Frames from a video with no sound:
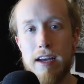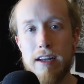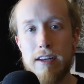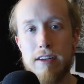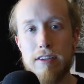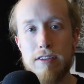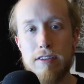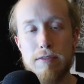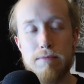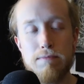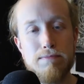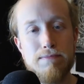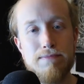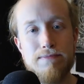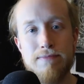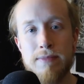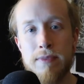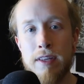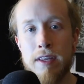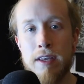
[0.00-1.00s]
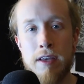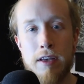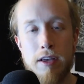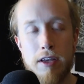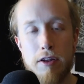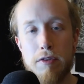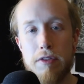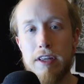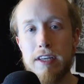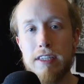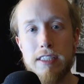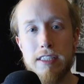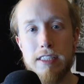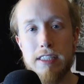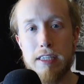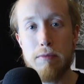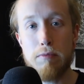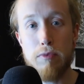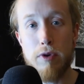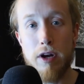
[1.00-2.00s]
and you know things that
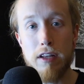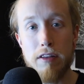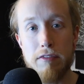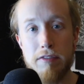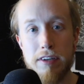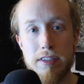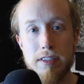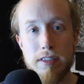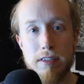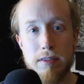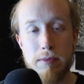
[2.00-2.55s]
seem relevant.